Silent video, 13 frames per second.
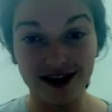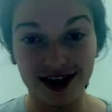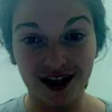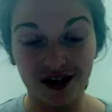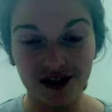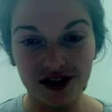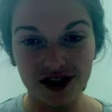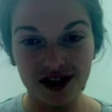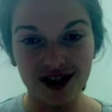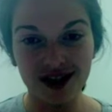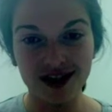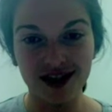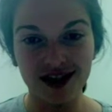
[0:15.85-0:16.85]
psychology
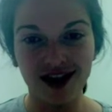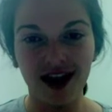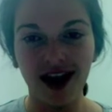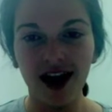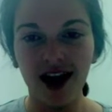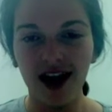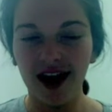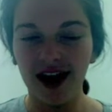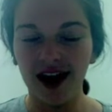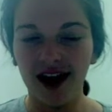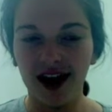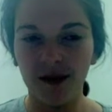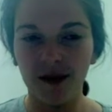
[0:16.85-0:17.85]
teacher
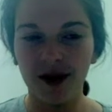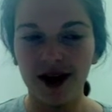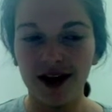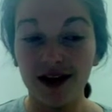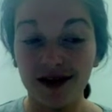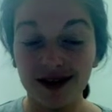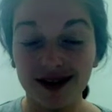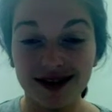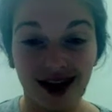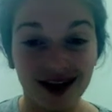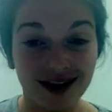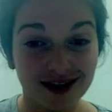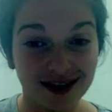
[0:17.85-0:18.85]
um, looks
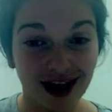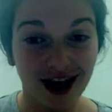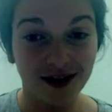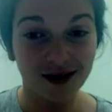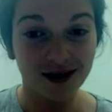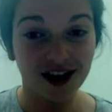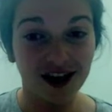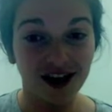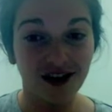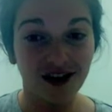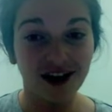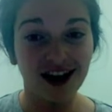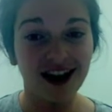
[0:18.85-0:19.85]
and sounds a
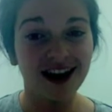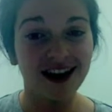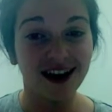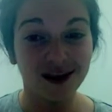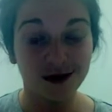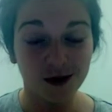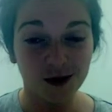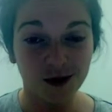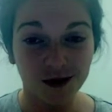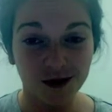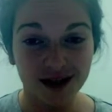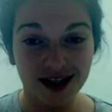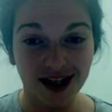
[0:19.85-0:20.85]
lot like Arnold
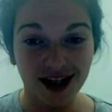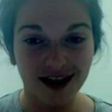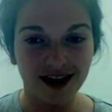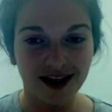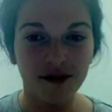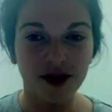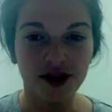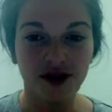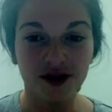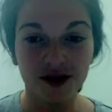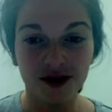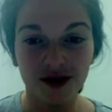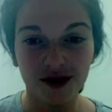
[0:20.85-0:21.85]
Schwarzenegger,
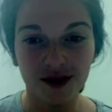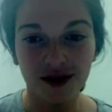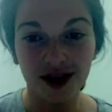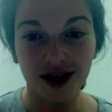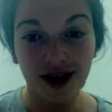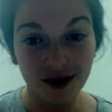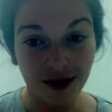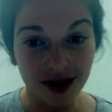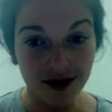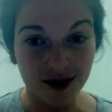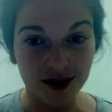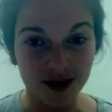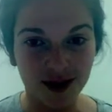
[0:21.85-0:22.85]
much to our great
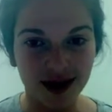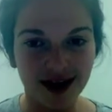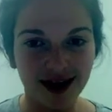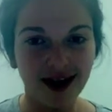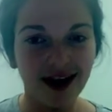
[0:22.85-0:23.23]
amusement.